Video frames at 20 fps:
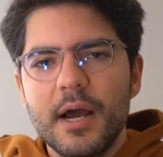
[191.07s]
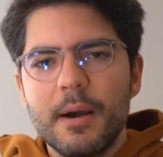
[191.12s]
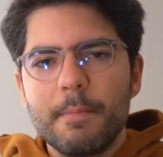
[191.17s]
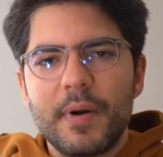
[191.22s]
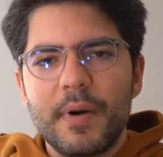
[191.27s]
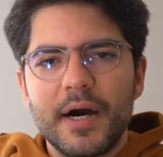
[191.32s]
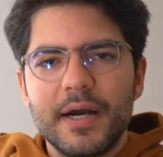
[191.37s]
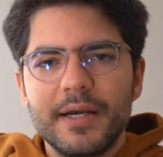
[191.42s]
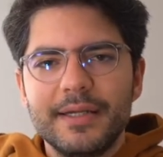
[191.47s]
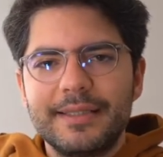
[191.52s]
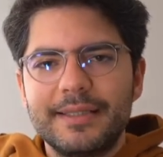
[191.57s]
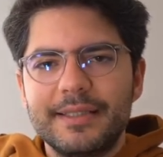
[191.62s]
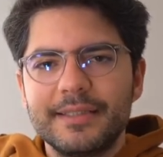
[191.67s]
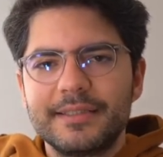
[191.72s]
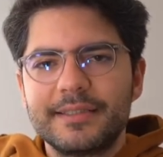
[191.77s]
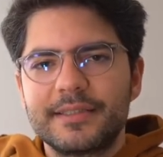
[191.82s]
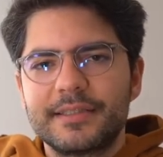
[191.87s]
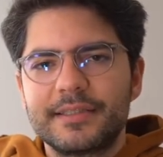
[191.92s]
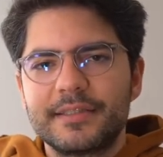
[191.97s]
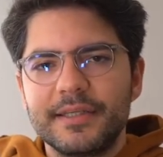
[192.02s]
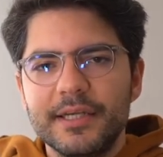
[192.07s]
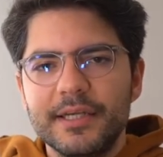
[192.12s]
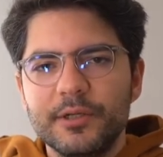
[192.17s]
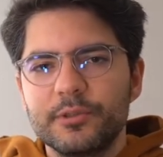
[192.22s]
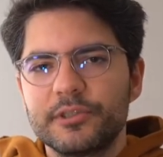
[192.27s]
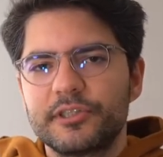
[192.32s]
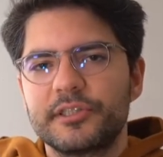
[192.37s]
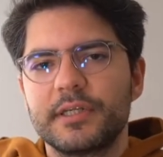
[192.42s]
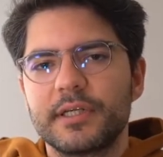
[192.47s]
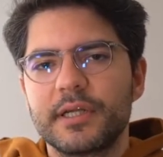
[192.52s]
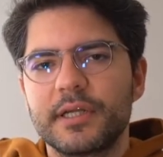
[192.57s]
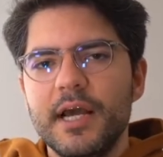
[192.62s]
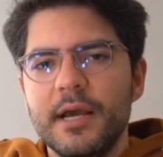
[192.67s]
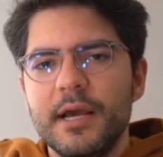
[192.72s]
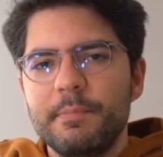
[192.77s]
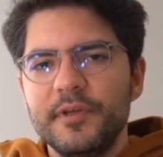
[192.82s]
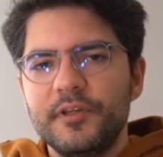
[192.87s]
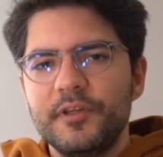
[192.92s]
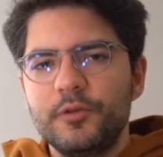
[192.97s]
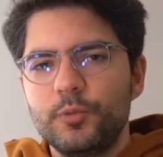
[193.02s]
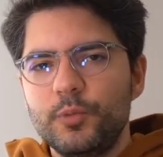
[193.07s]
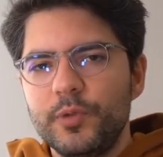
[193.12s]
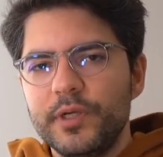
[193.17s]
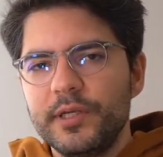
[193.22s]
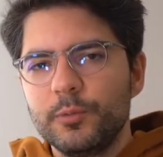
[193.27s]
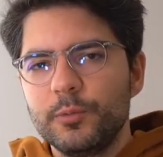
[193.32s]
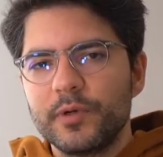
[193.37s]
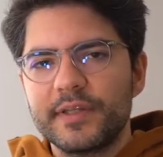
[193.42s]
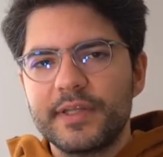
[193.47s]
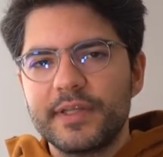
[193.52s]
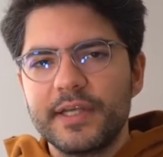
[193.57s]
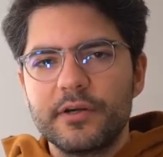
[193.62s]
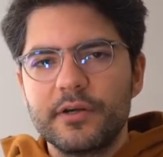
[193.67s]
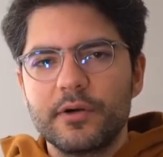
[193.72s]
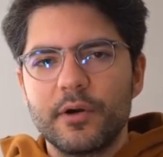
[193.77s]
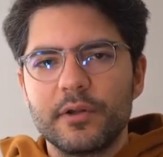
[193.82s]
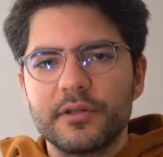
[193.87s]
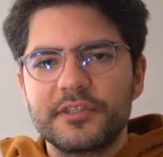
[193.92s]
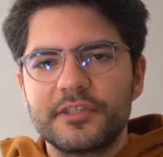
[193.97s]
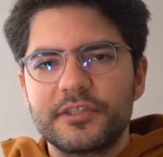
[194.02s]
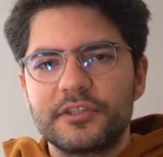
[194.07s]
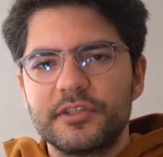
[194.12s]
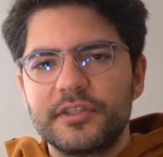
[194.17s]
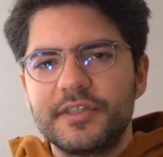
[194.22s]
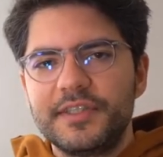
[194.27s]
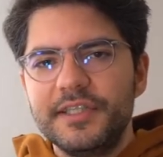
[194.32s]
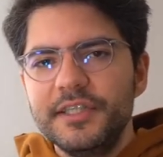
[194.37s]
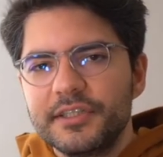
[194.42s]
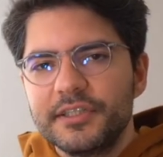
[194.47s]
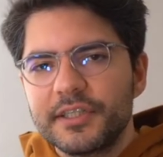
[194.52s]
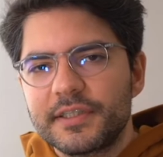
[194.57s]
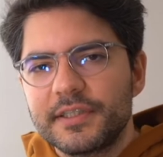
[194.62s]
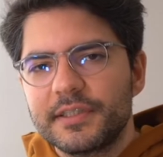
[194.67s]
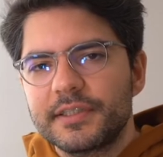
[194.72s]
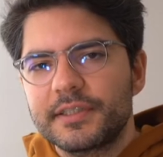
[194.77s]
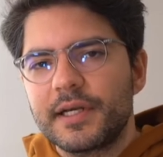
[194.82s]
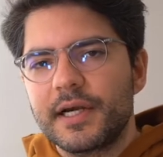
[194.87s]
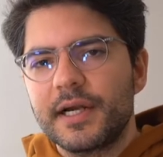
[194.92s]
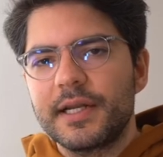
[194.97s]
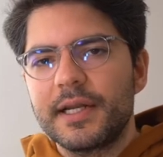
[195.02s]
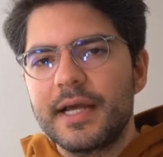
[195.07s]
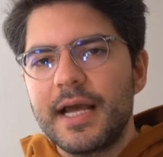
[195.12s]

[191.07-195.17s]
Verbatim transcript: by distinguishing between what they call strategic design